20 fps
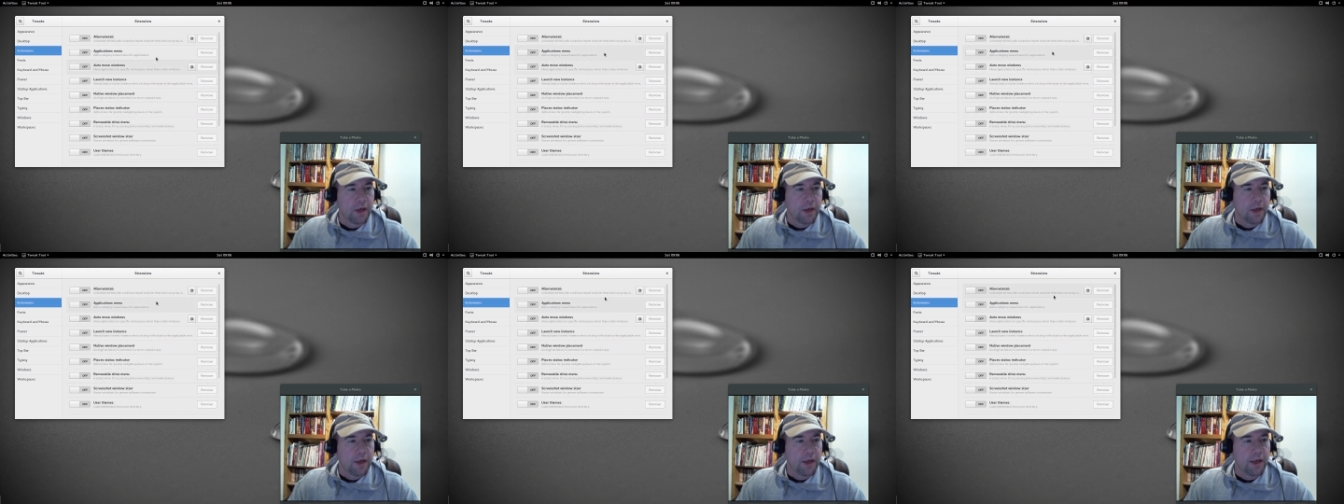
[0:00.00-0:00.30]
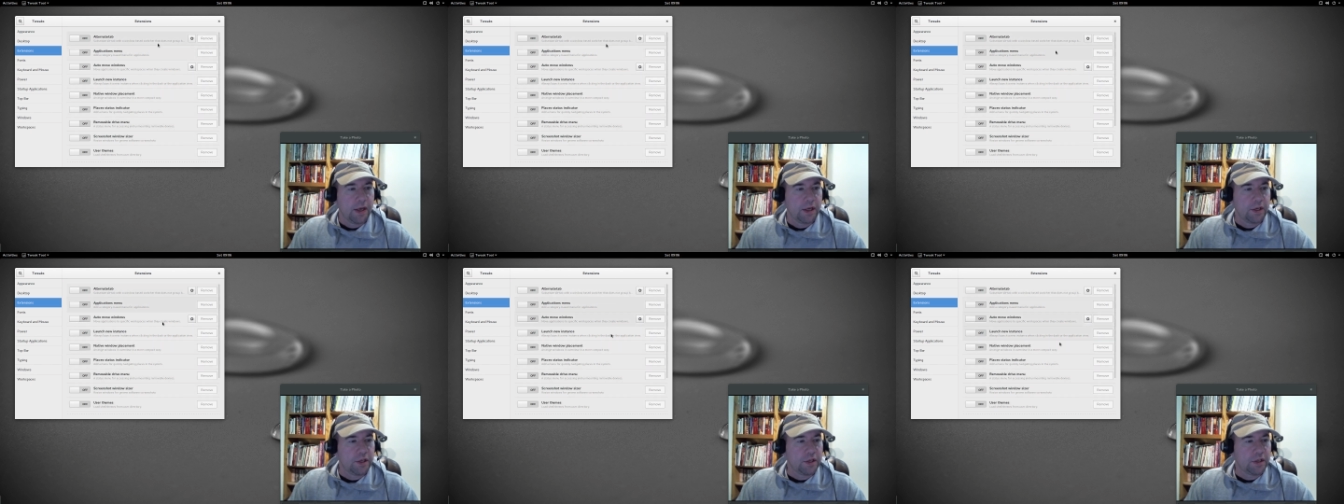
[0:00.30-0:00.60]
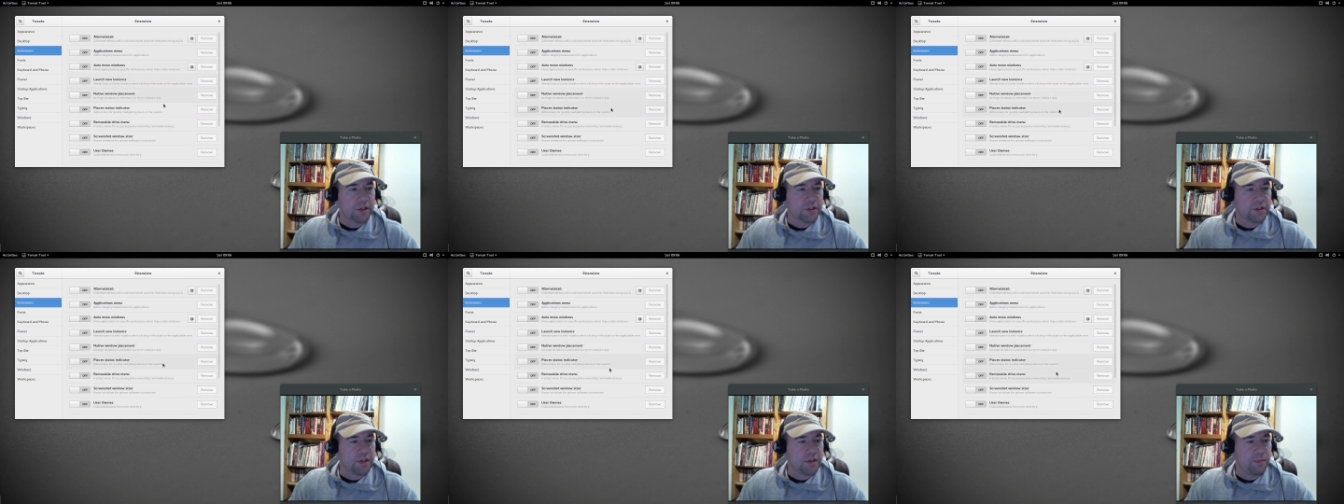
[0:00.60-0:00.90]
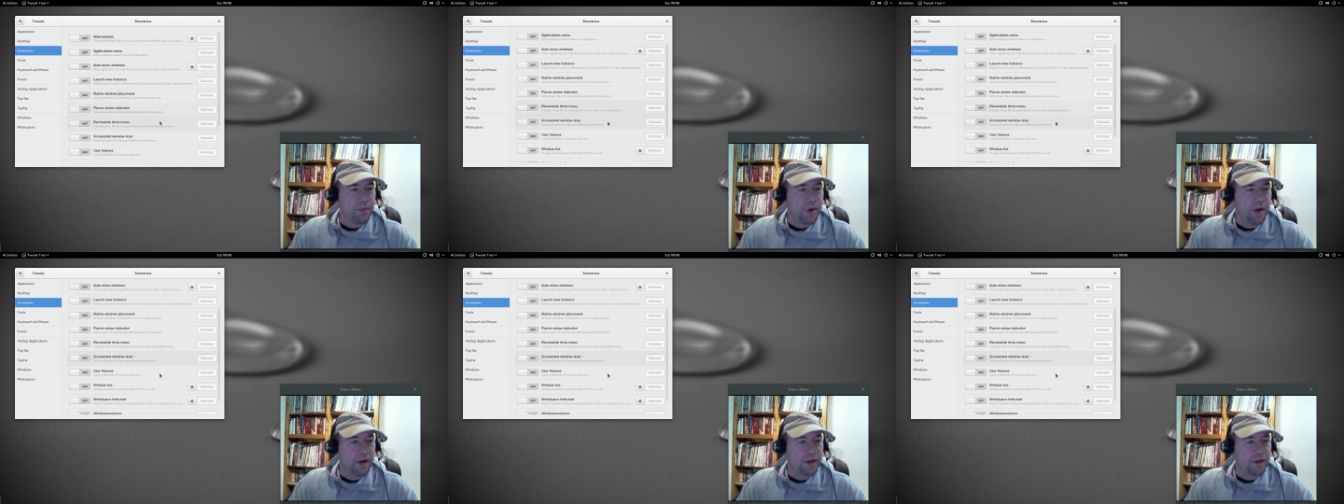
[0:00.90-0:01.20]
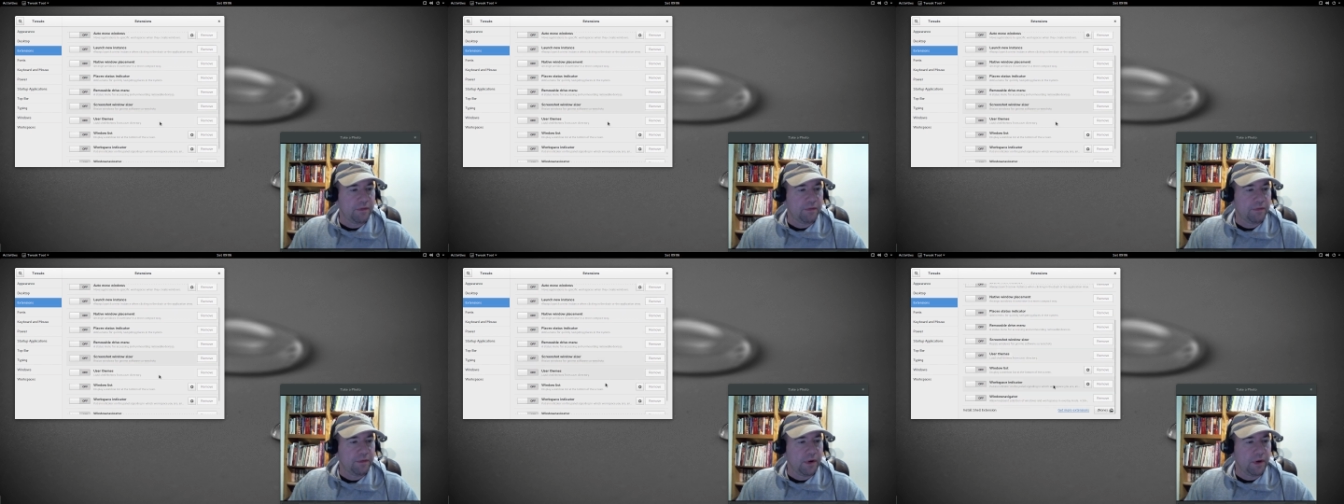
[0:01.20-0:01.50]
and you can see by
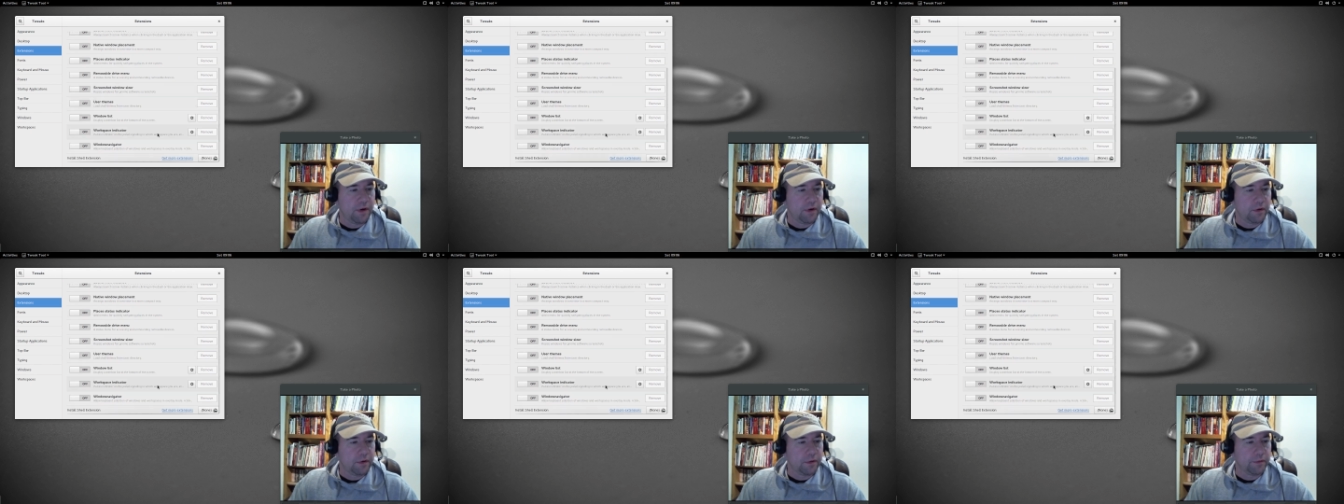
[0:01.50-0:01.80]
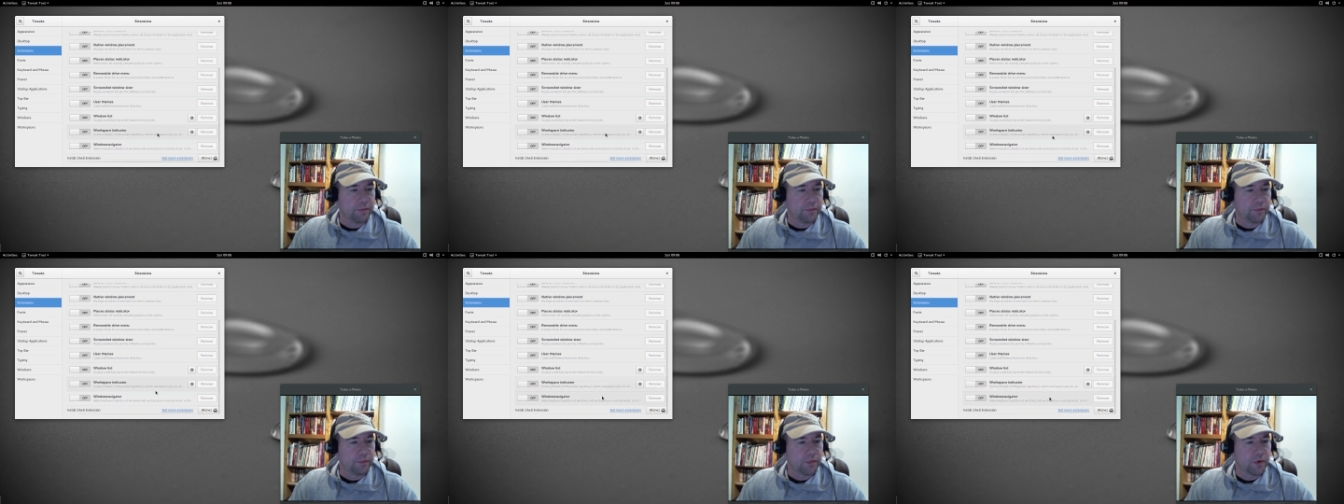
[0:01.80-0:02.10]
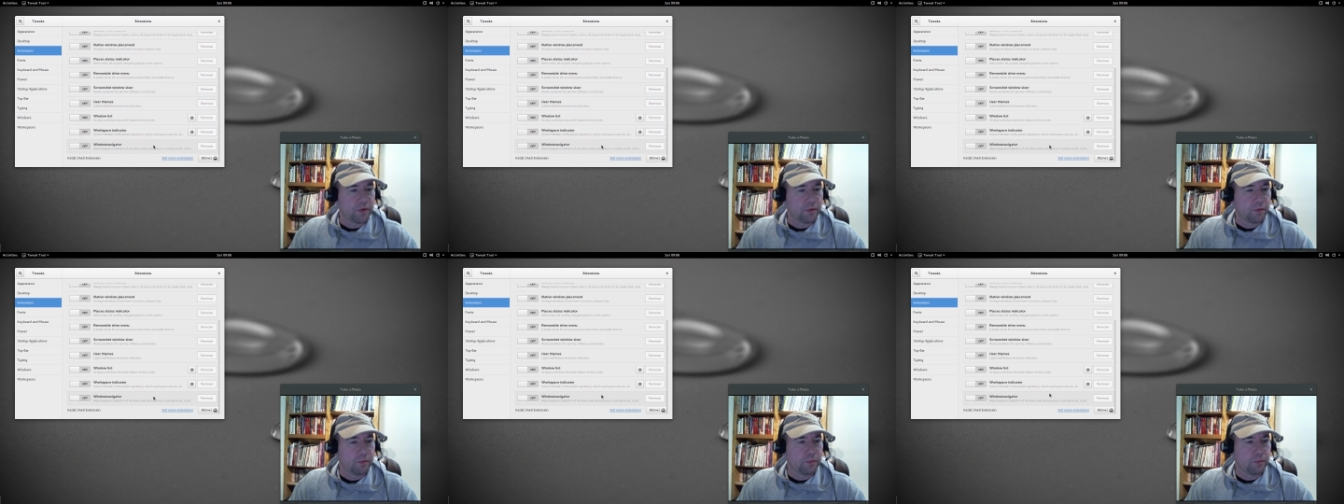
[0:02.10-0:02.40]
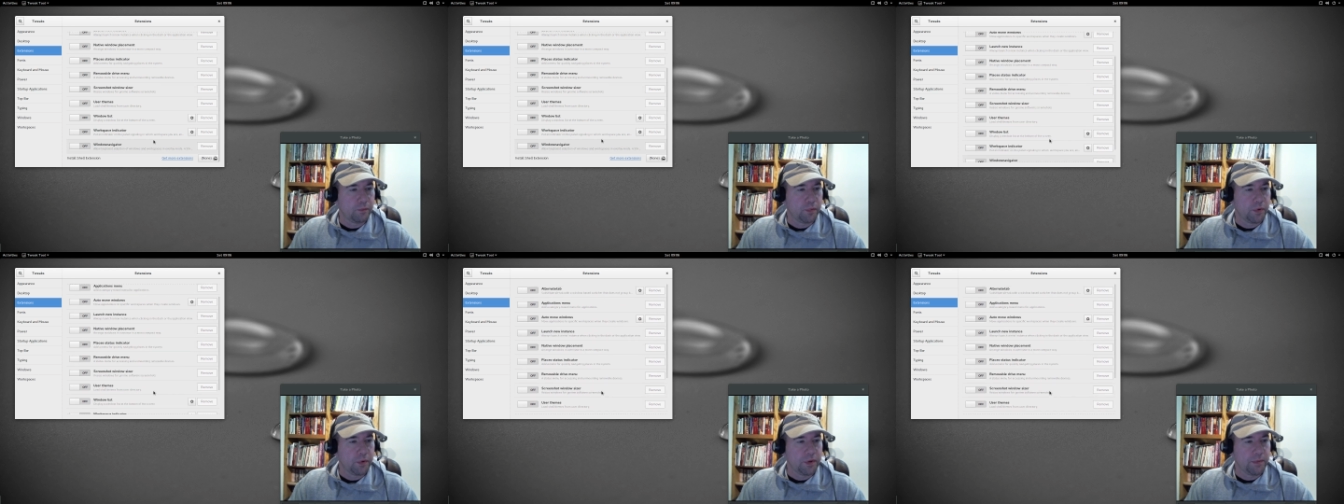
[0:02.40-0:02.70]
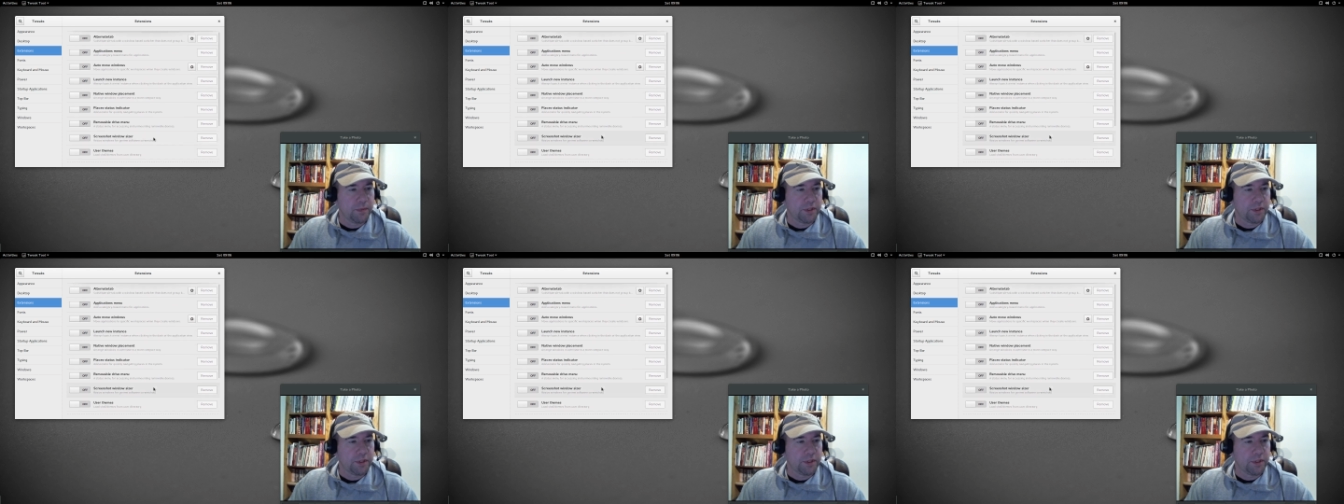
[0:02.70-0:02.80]
default pretty